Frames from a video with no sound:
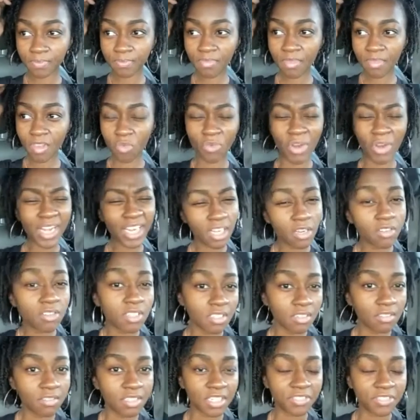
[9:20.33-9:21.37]
radio's a
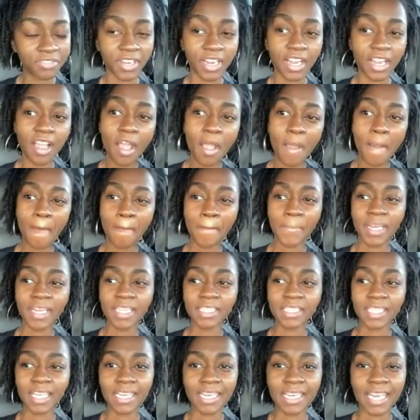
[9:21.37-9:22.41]
little different, but
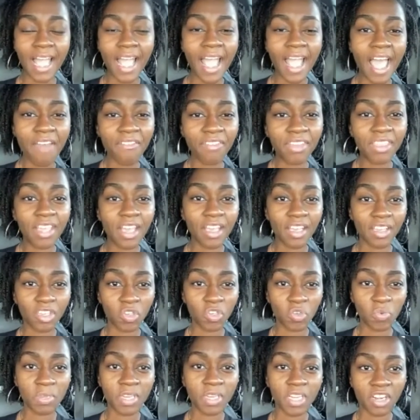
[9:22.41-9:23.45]
it's like not having that
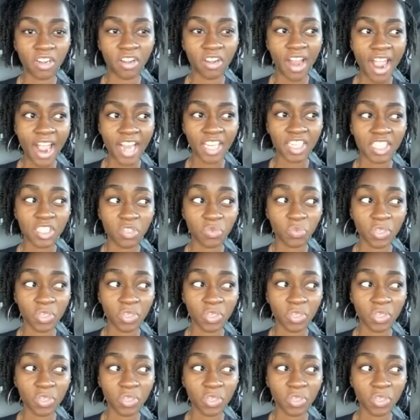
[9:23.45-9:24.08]
human interaction.